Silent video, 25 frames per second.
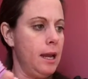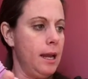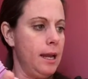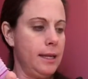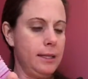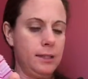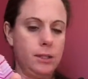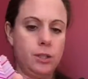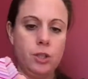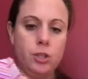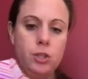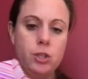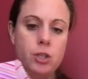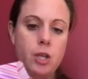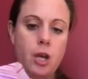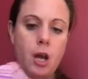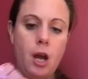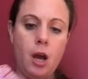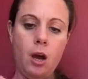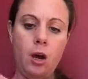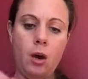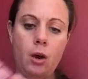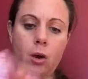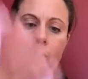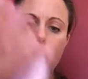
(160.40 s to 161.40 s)
And
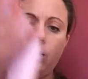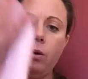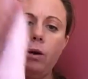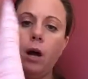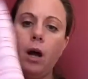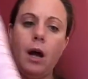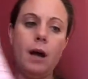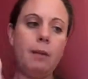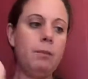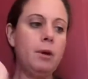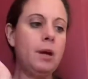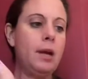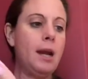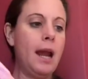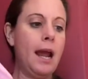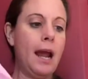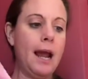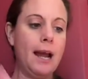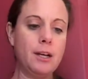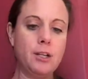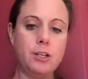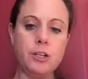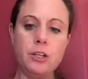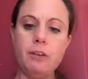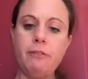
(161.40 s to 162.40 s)
so I'm going to
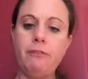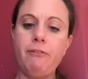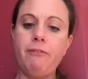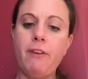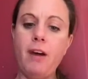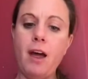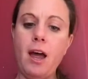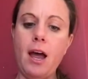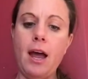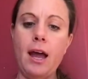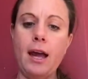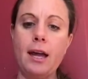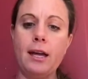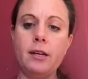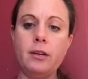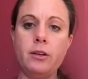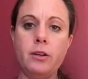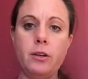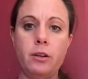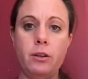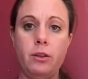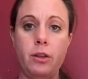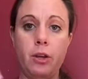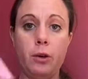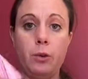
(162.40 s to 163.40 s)
actually find
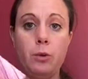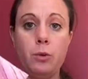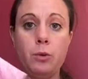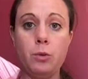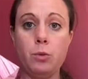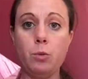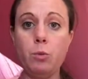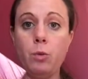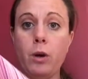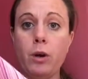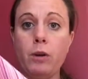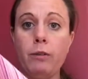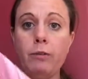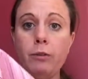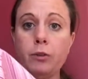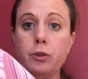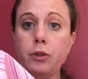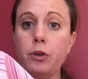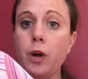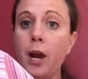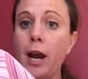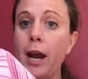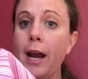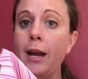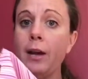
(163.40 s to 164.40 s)
those wonderful
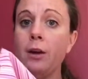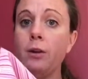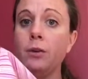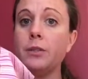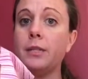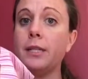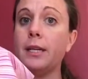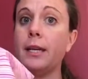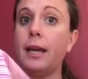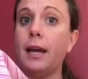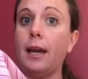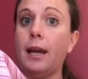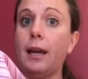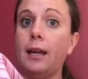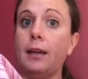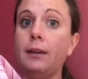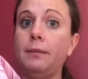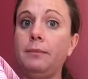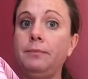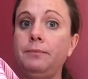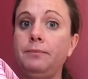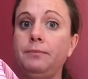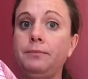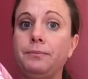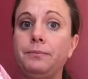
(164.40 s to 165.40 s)
triangles
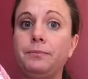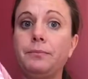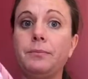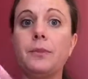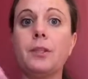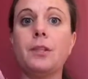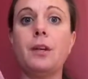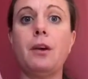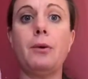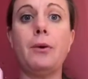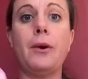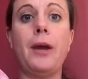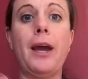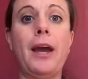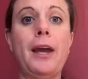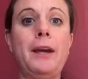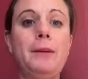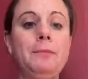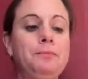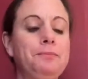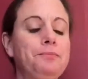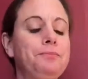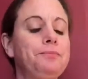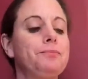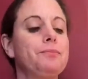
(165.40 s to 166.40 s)
again,
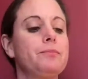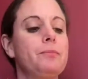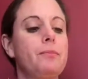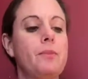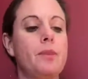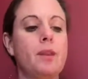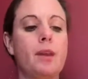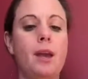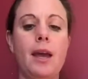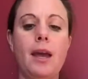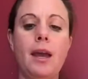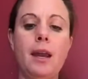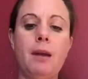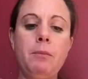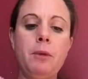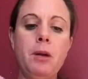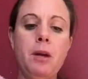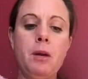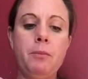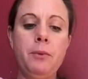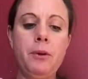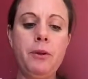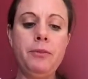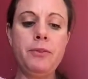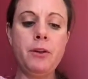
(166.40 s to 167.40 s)
okay? And I'm
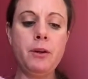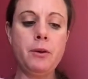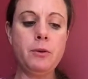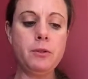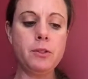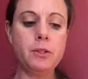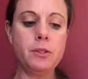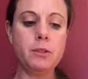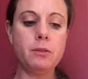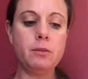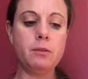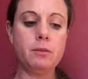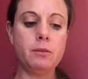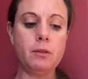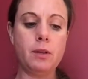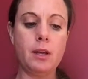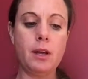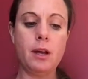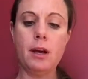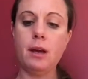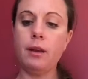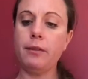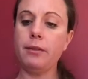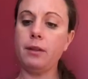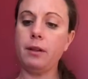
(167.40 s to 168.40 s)
going to put those,
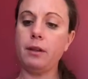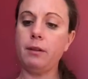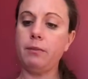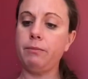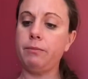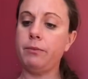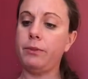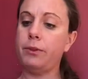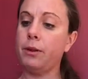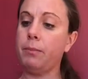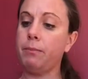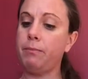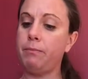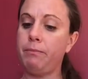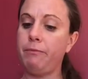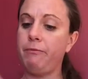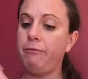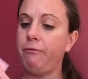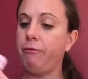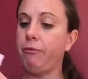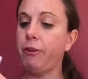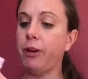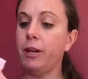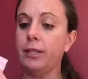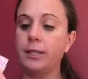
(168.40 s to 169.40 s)
the
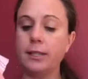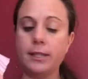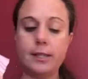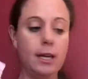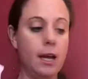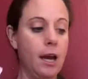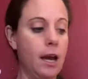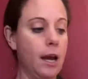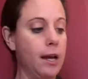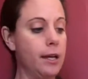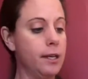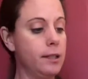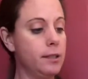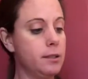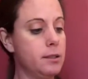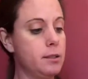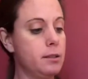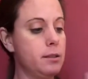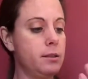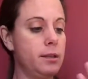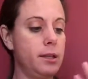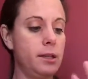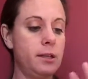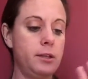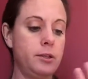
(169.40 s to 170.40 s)
front sides,
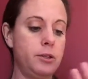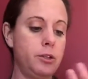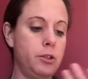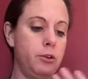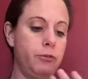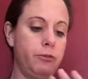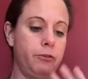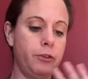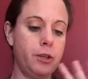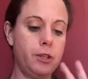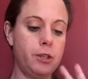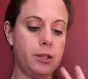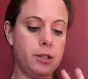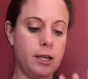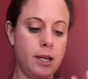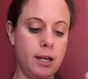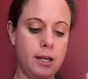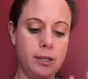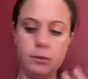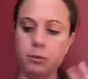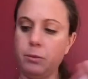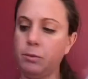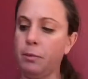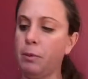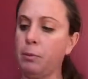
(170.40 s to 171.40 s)
see the two front
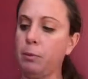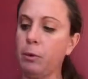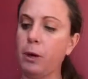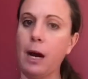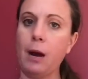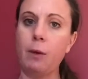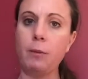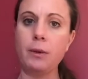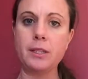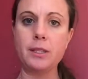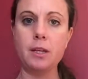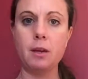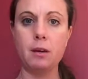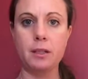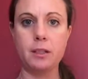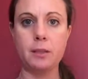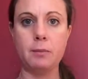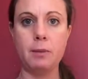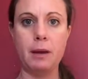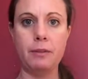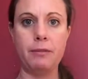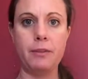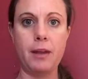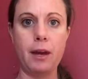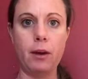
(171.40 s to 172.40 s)
sides, remember how we talked
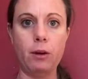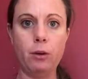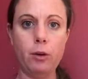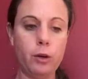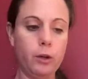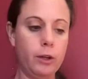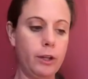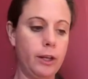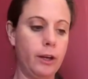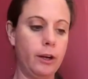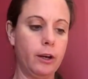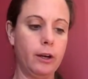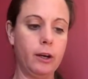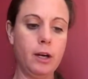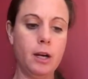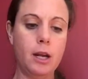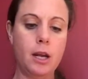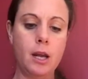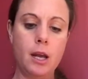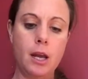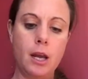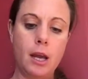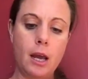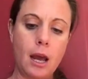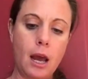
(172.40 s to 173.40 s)
about that earlier.
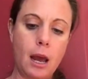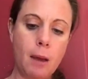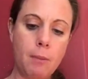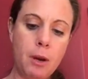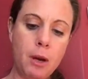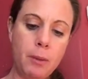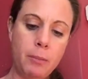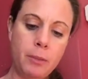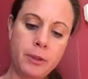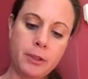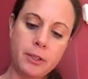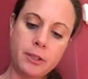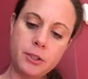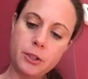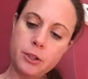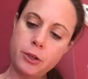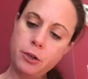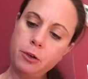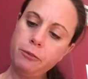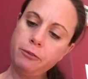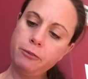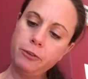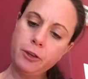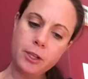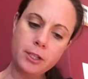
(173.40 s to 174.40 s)
I'm going to put the
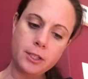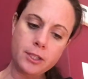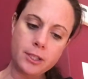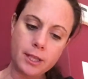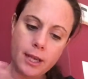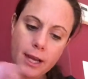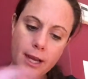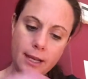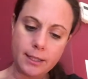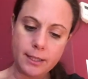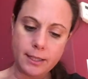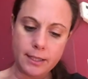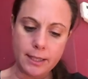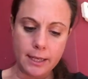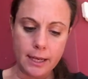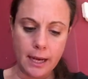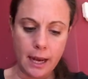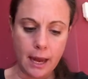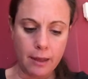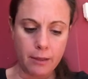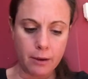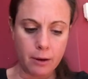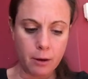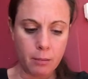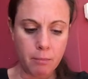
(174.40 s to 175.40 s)
two front sides
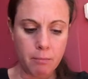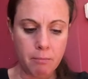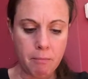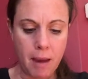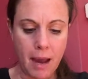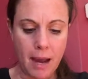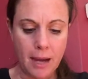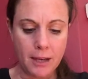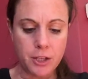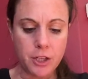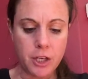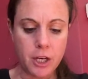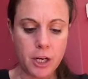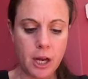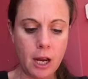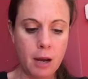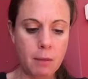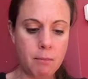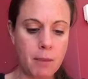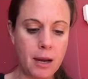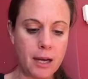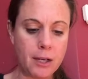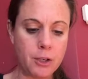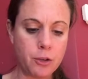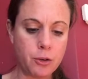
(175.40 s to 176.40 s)
together, matching up
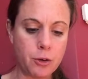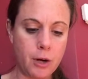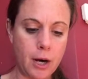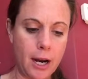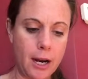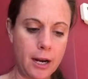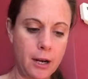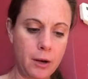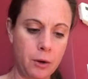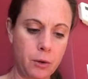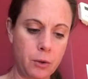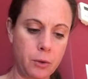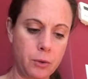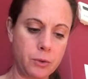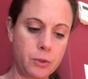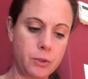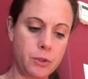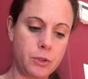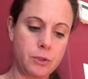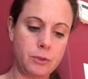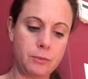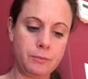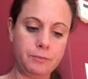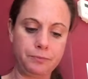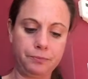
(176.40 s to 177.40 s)
my
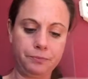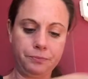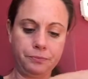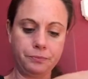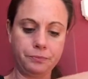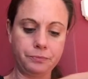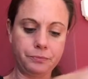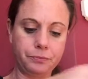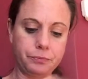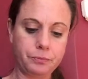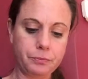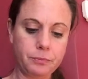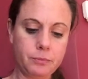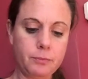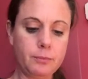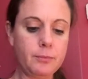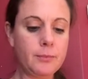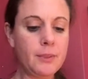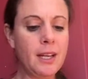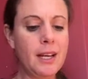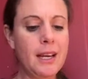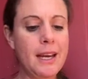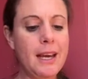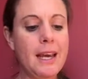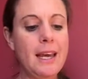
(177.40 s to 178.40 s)
triangles.
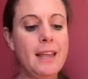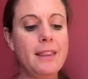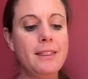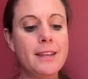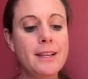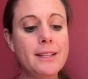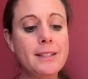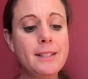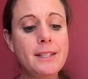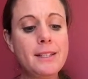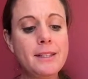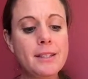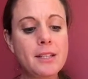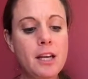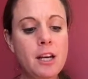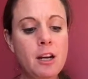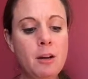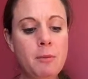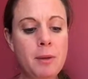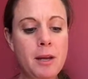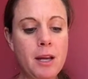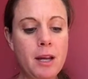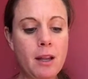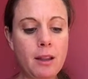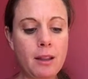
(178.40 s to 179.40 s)
This is going to
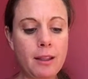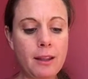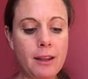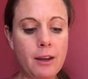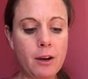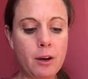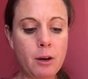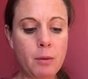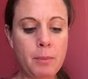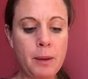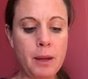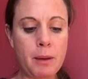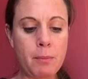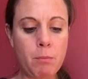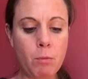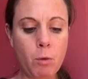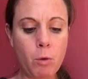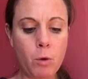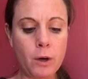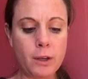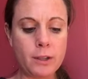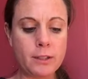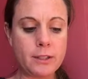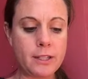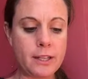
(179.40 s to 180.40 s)
be a little bit
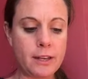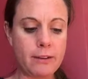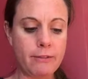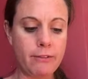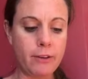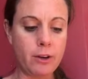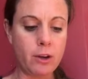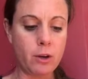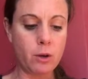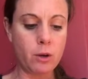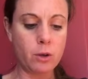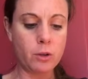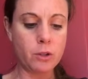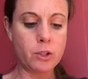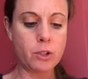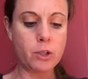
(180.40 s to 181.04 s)
more difficult.